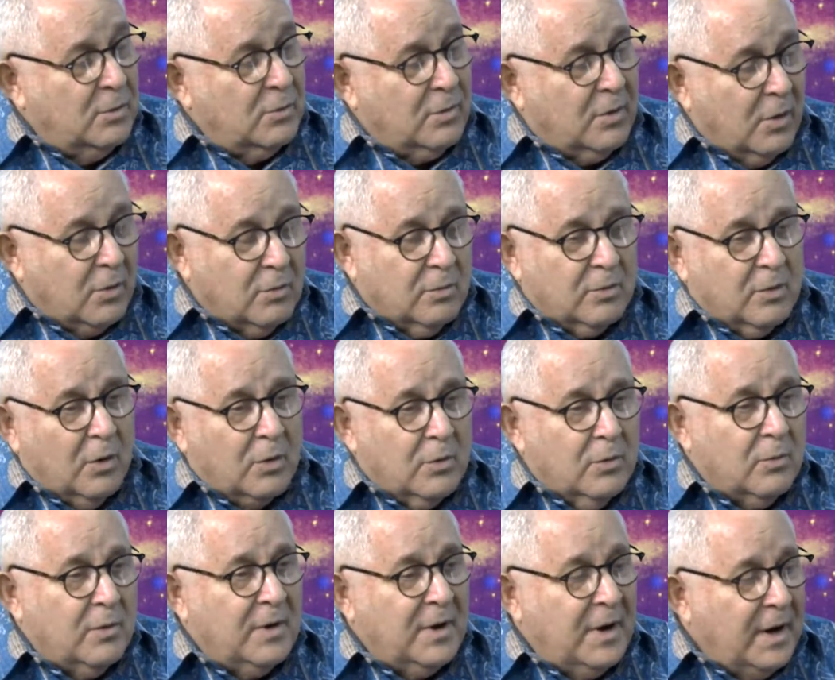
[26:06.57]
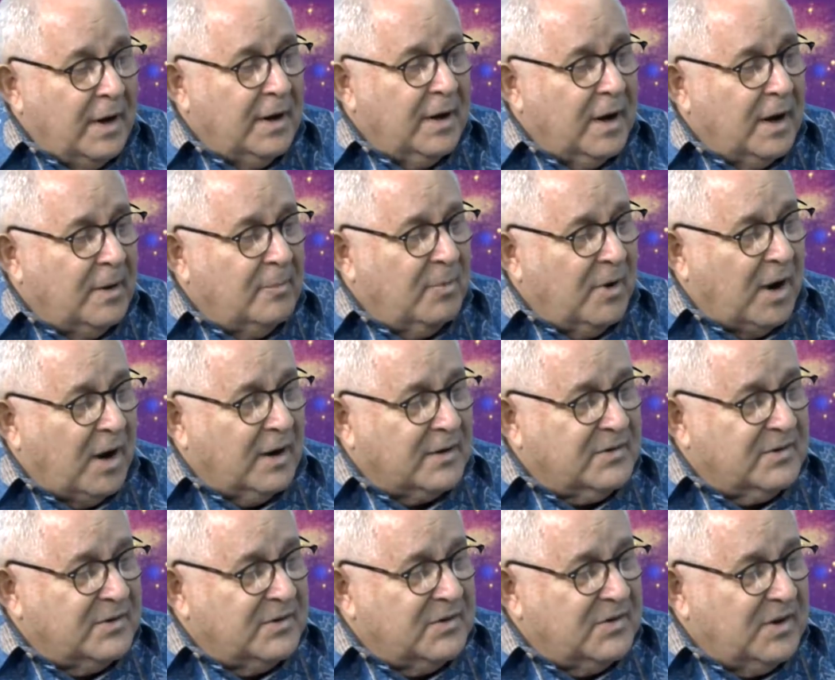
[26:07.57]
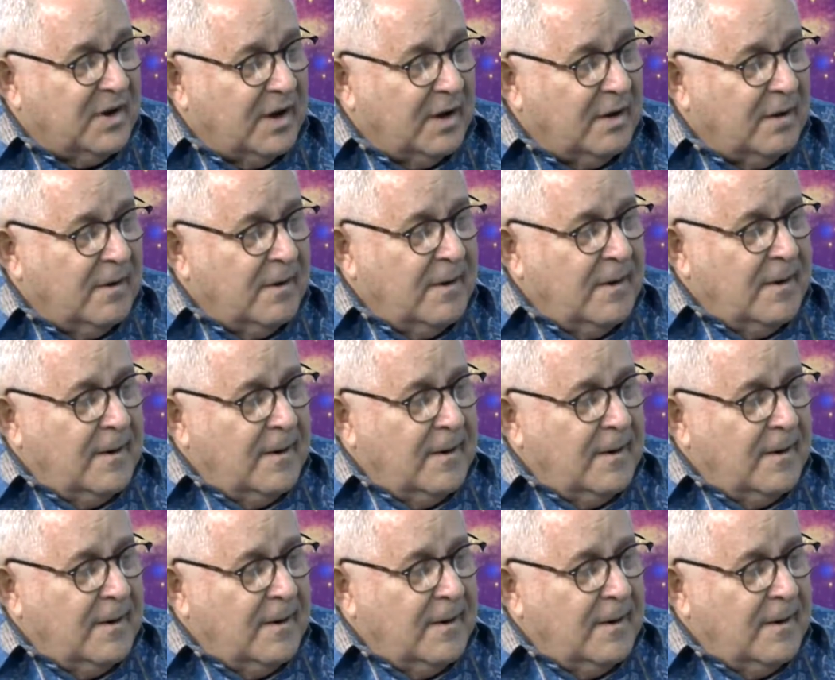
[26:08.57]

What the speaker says: go to an AI box and say,